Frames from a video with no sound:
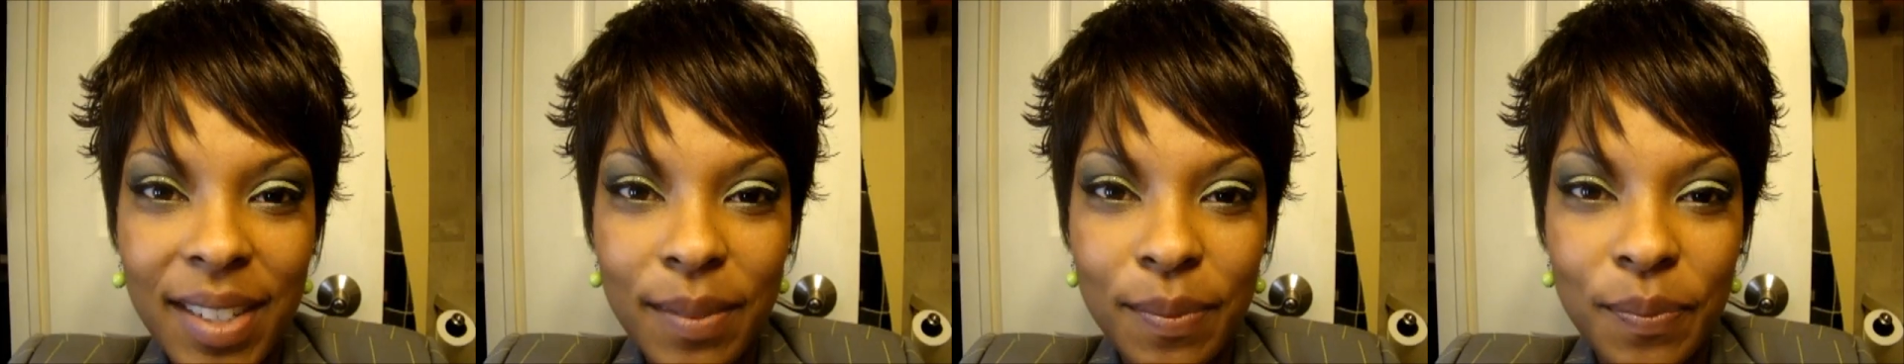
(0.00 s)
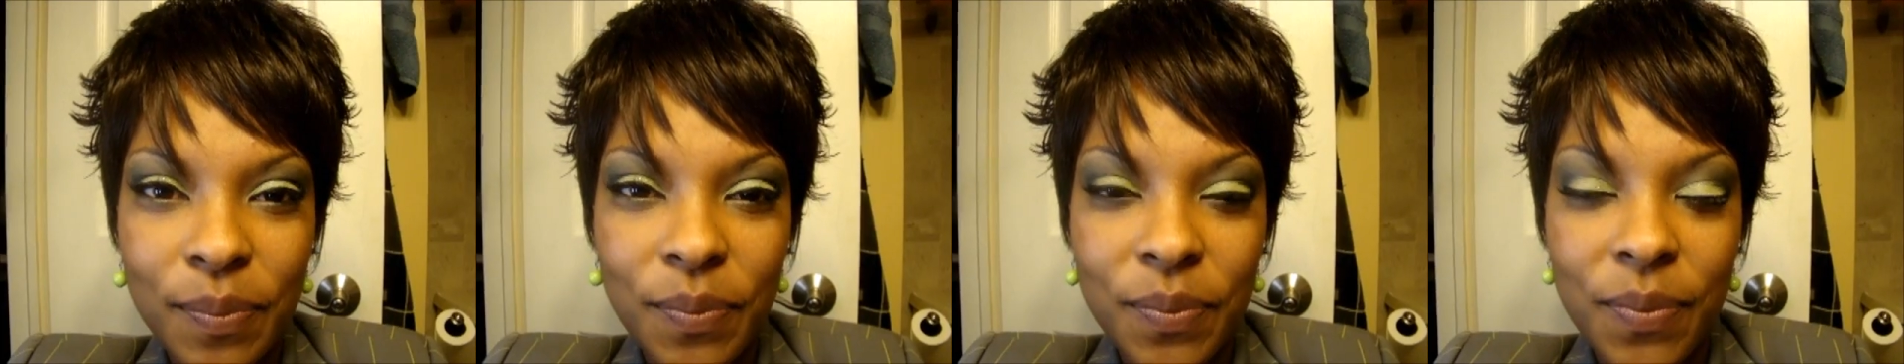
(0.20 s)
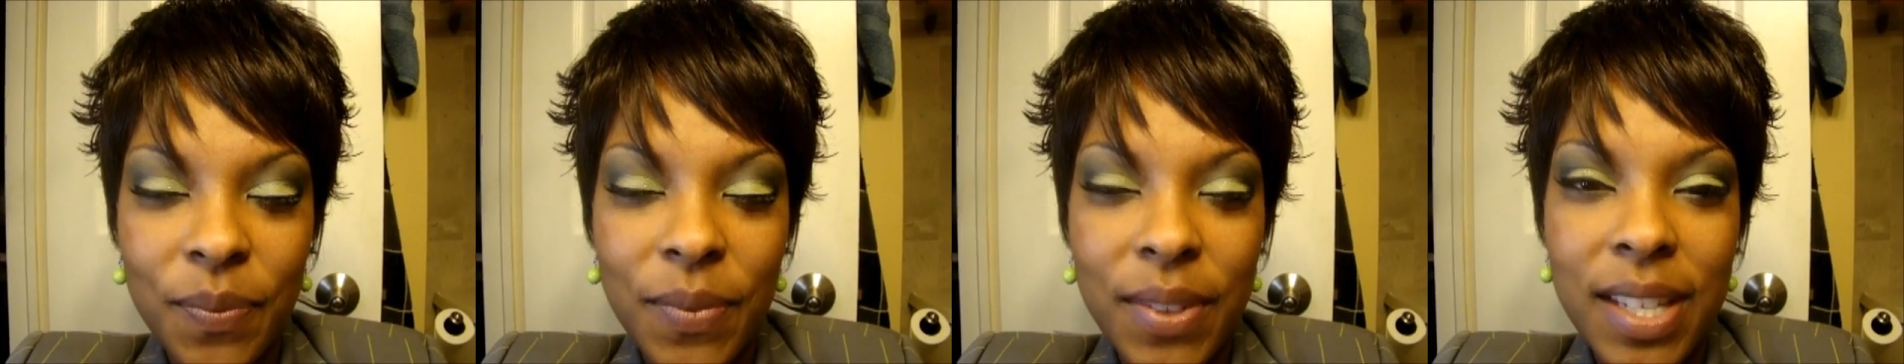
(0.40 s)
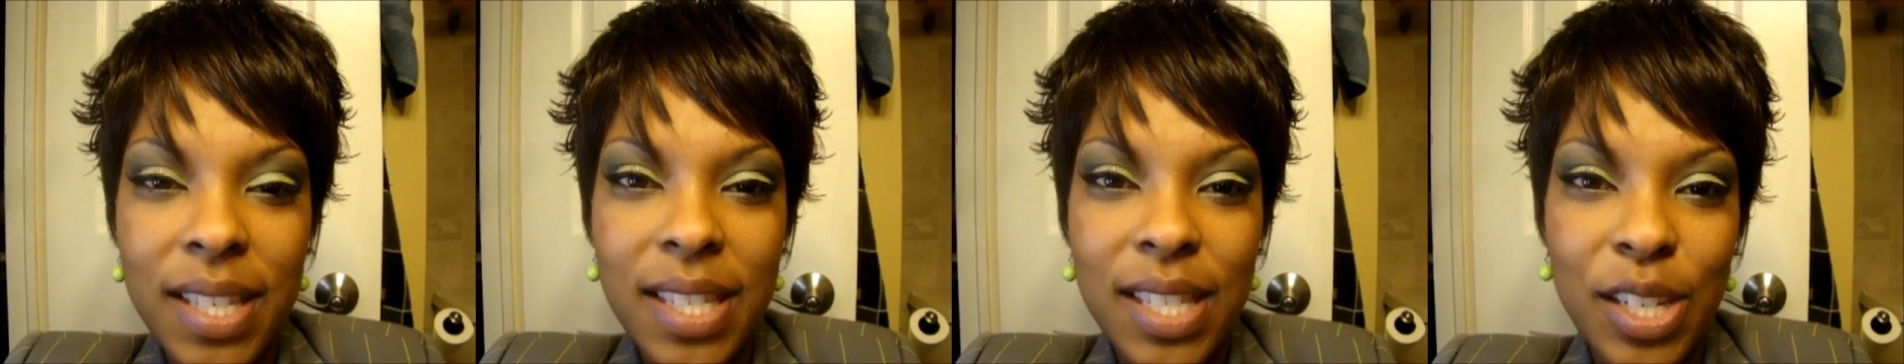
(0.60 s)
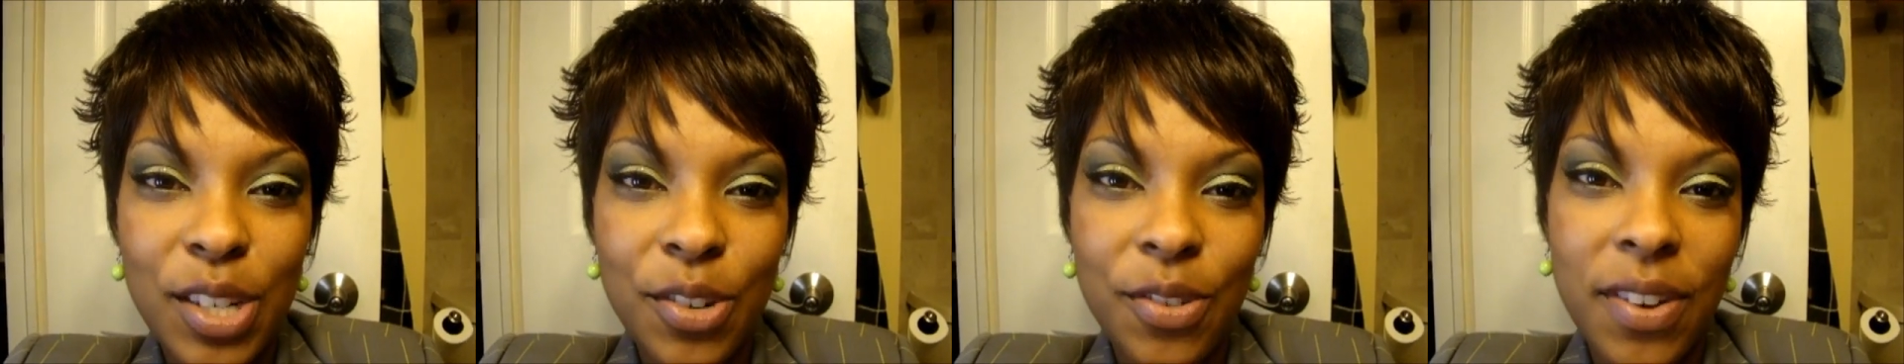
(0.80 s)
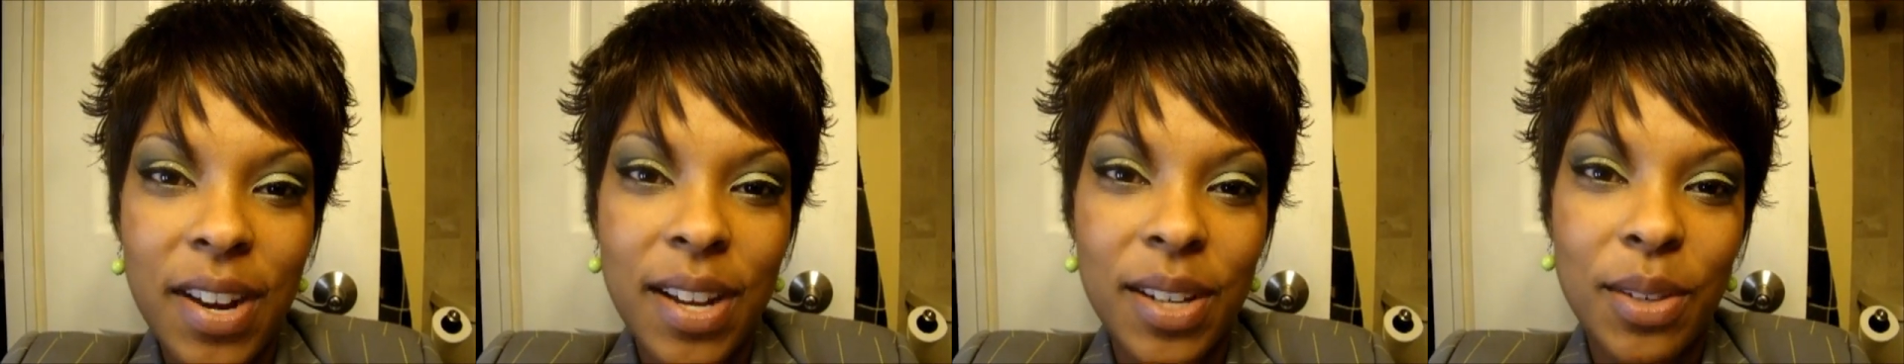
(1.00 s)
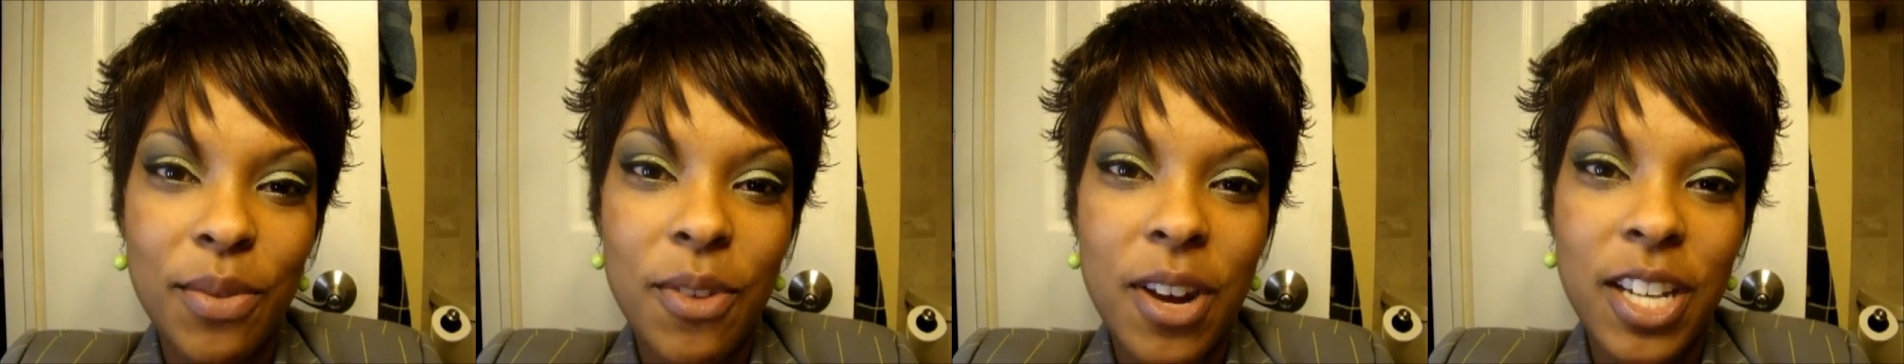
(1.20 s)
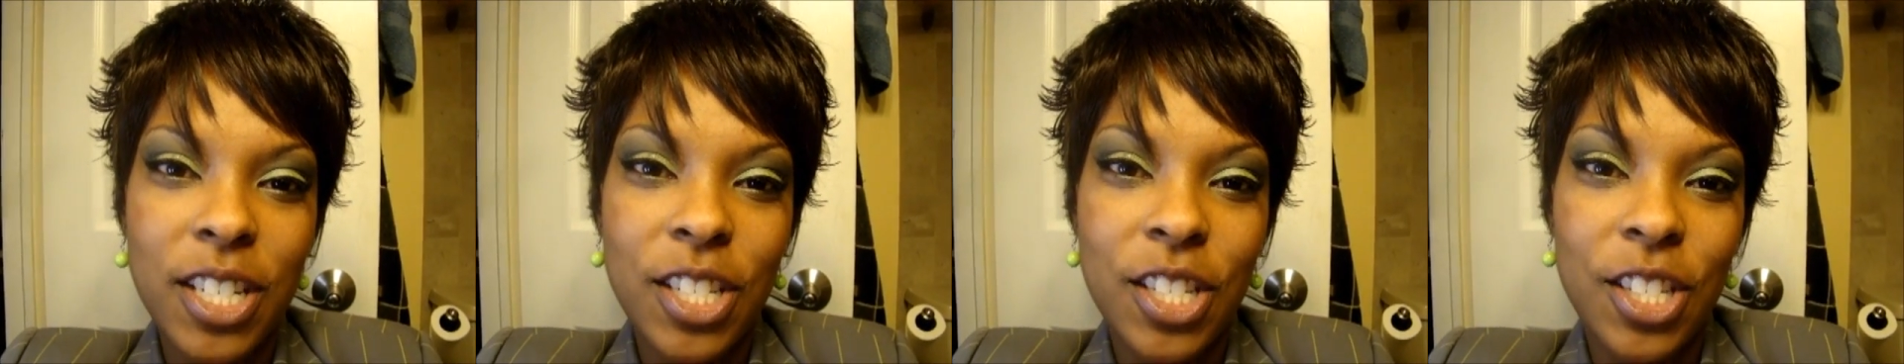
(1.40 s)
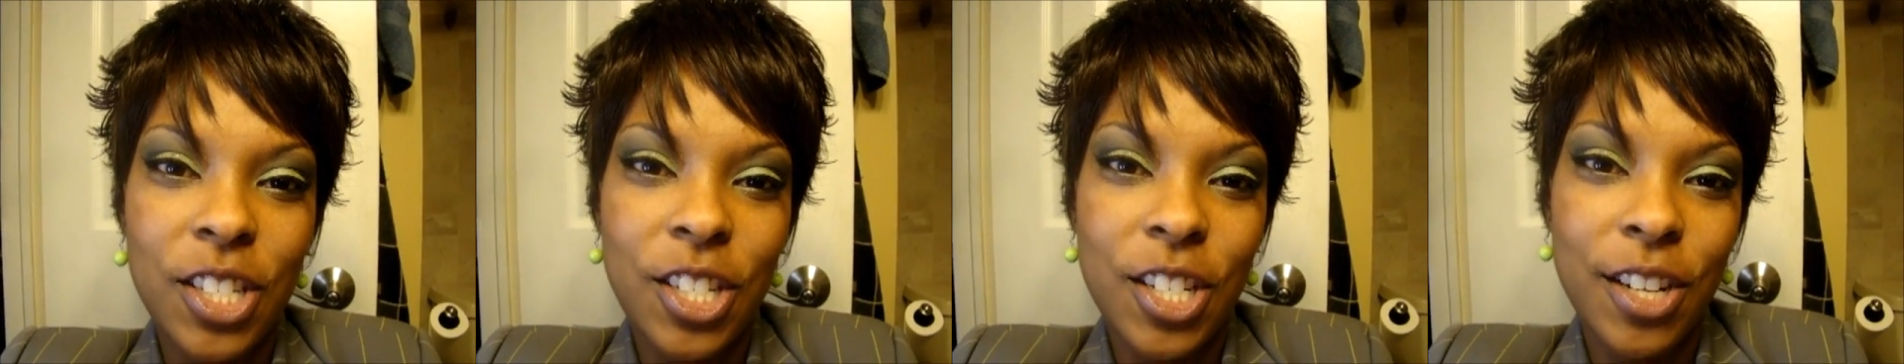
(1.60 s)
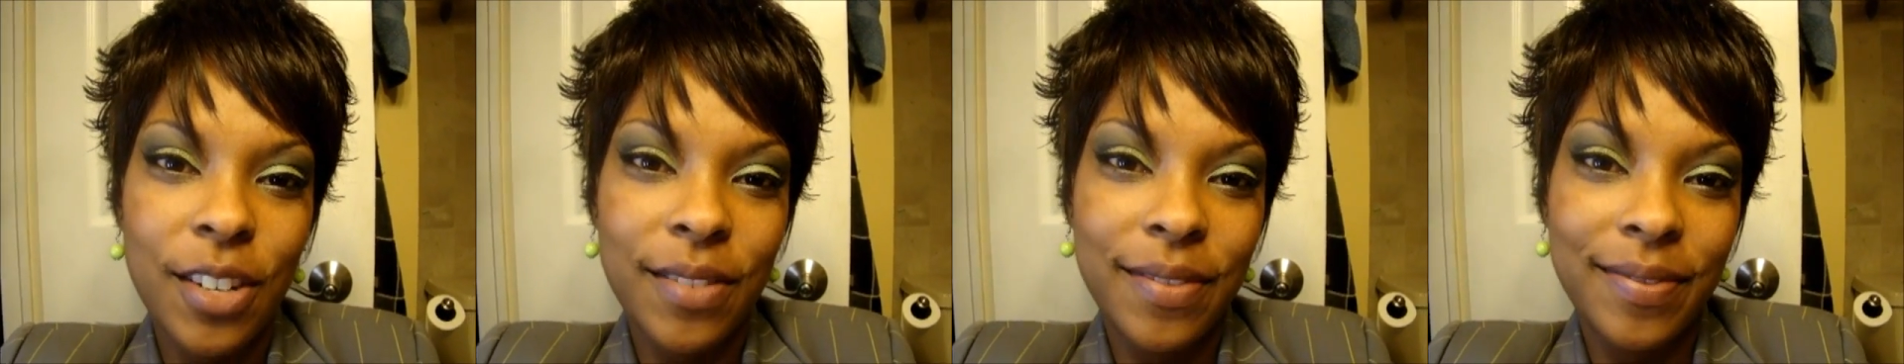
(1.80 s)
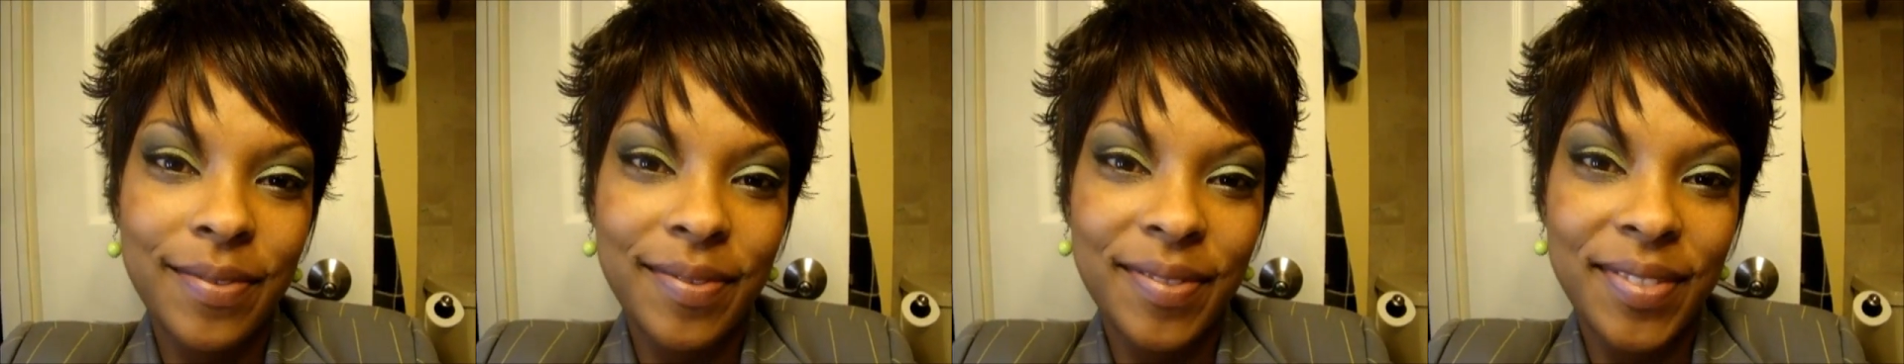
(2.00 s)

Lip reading: it, stick around and watch the show.